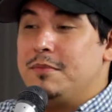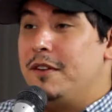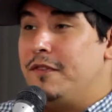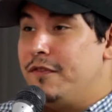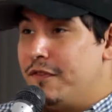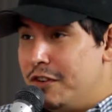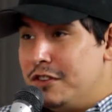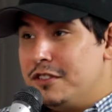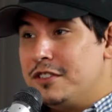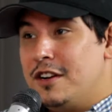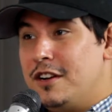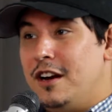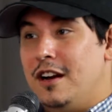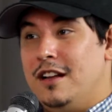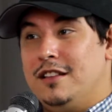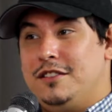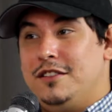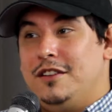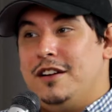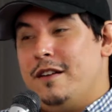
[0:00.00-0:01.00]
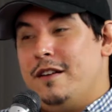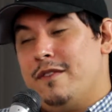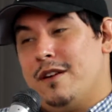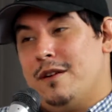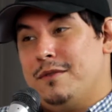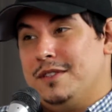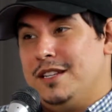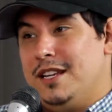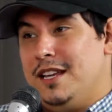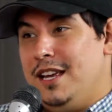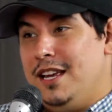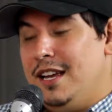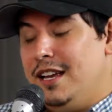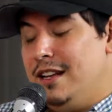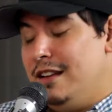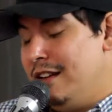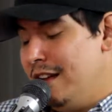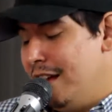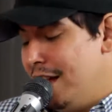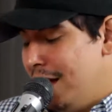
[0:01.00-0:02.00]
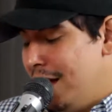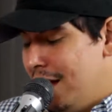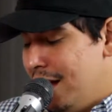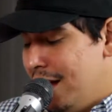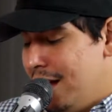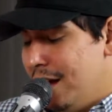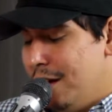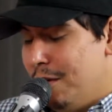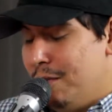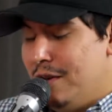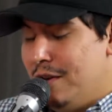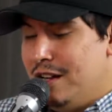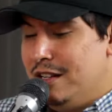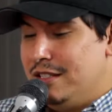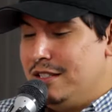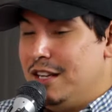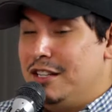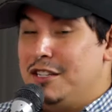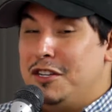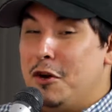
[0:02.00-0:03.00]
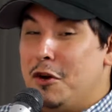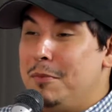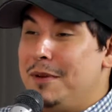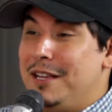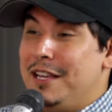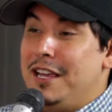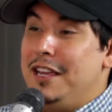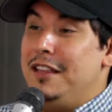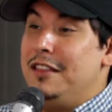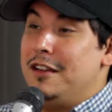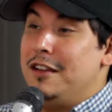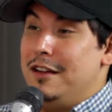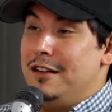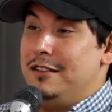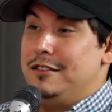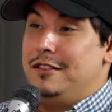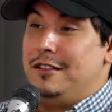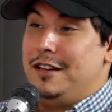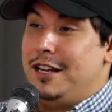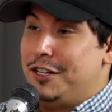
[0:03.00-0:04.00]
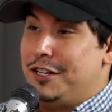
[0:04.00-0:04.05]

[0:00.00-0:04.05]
My first concert ever, I was a kid, was a Toby Keith concert.